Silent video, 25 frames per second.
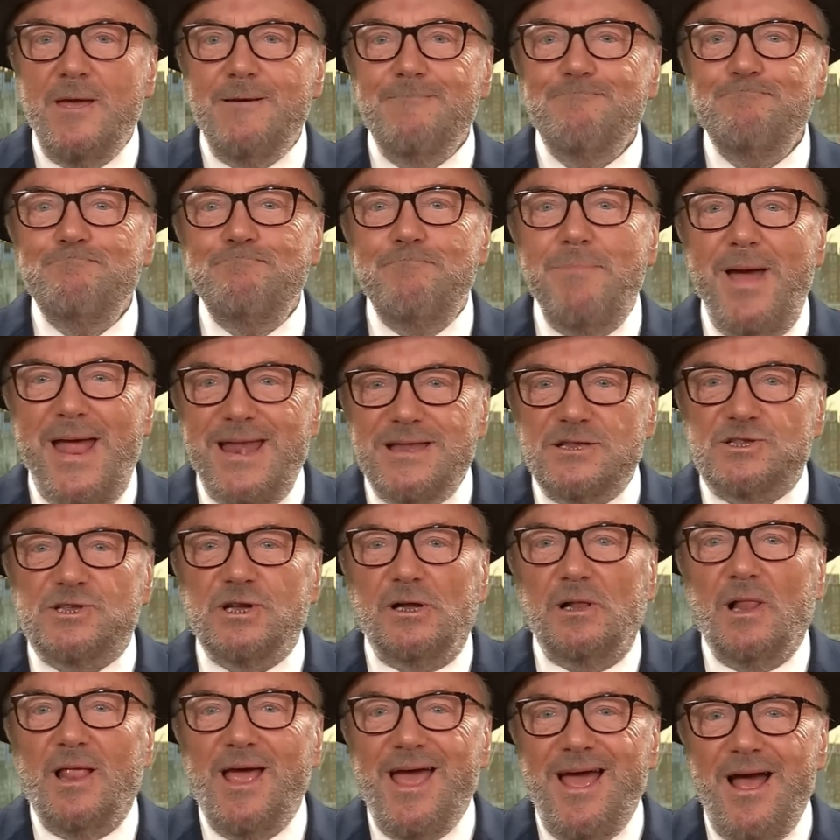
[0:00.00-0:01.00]

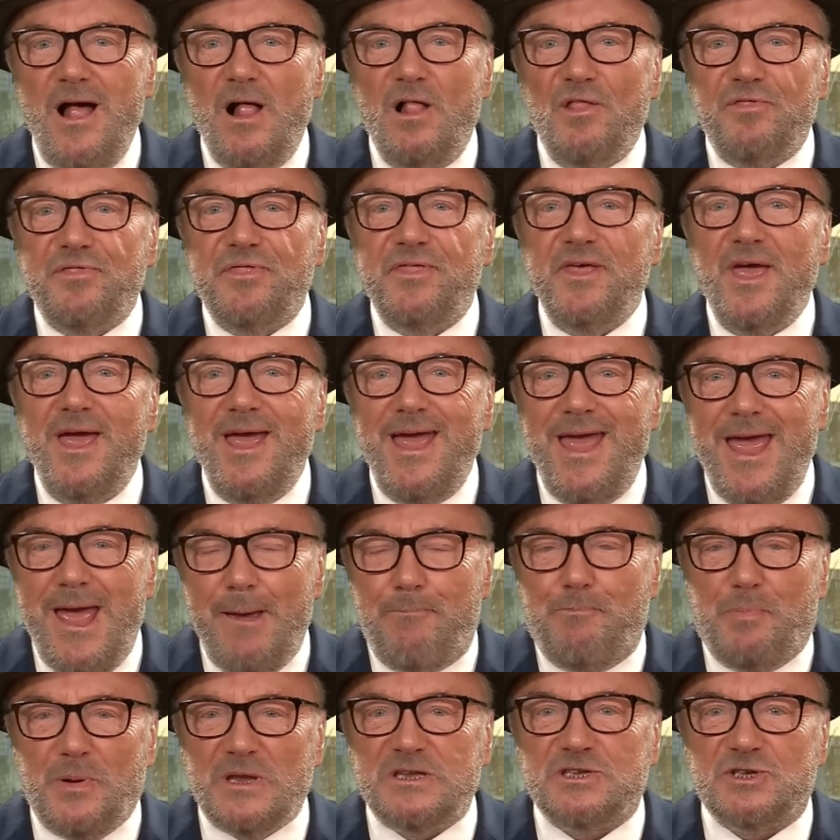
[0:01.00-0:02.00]
mental health
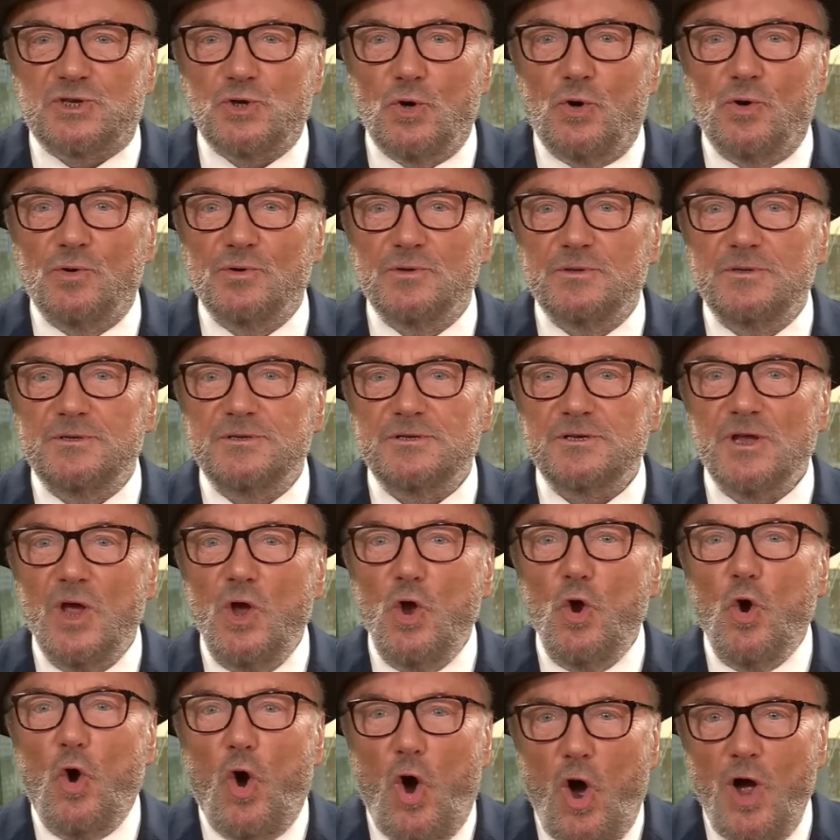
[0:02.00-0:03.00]
episodes
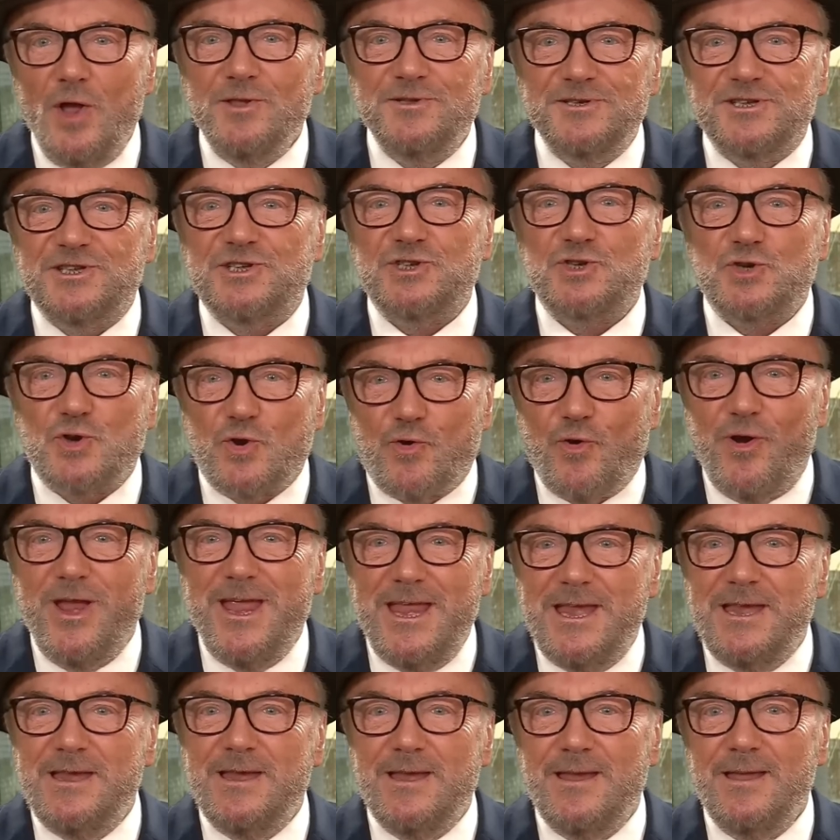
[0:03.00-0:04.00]
on
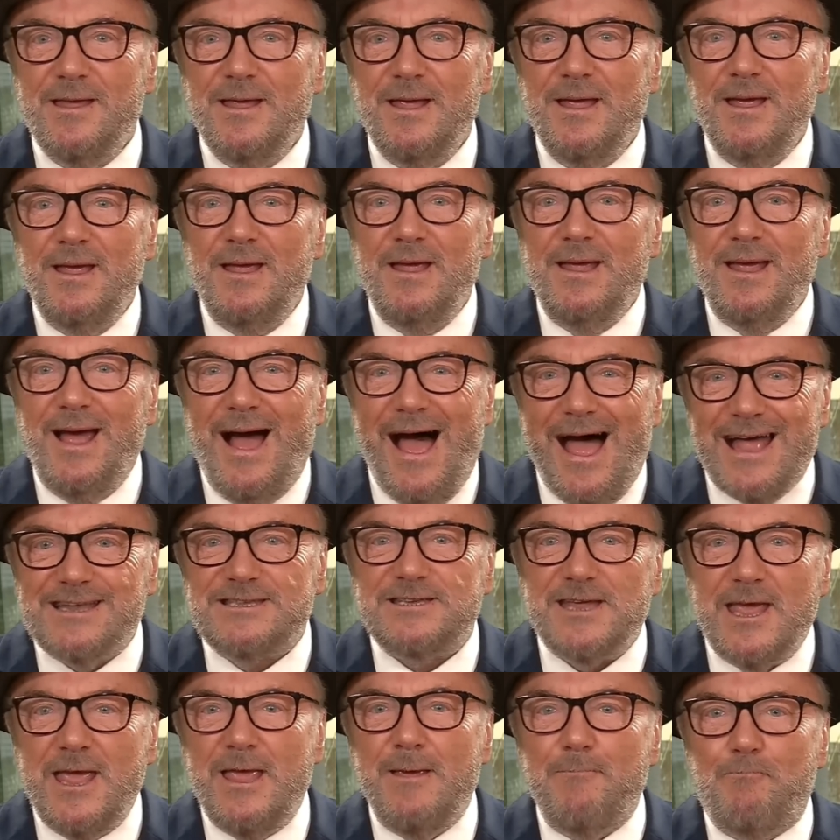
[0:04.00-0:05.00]
screen at
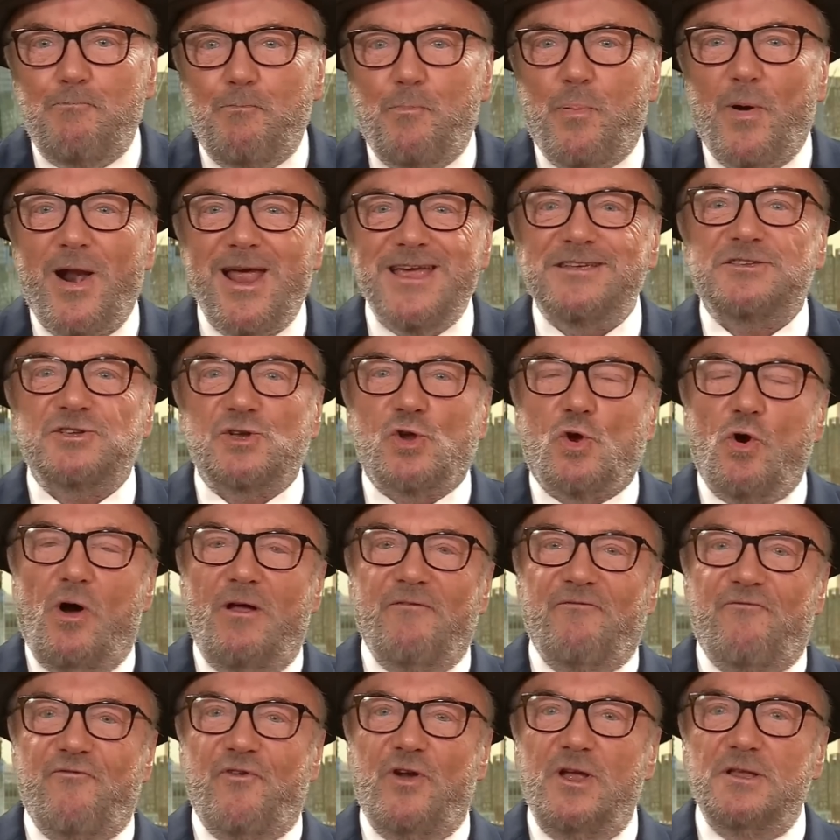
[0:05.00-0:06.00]
a press
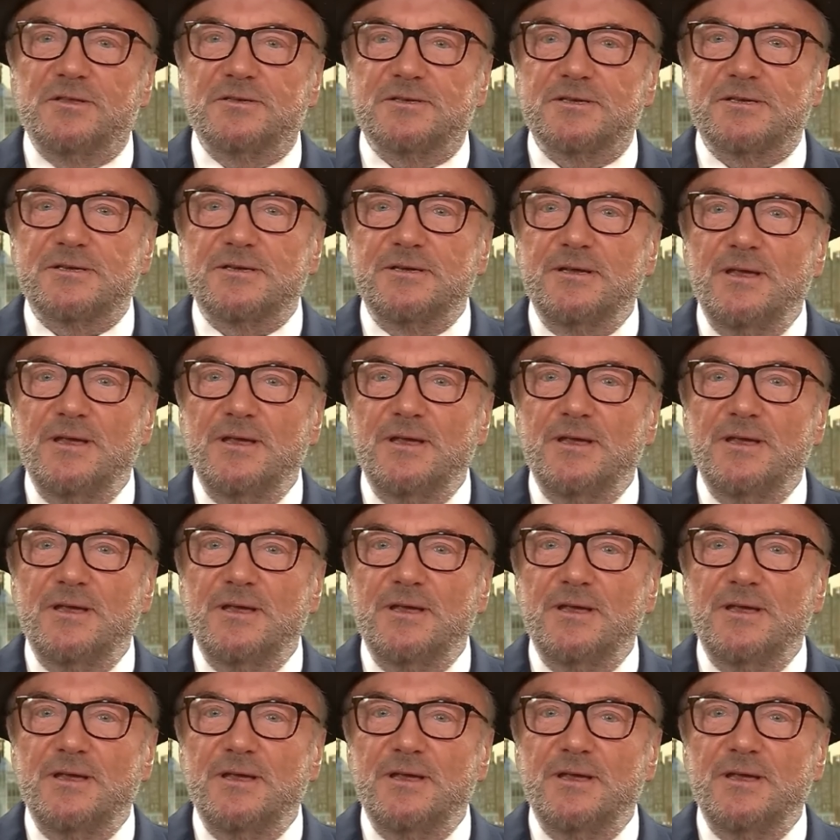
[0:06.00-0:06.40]
conference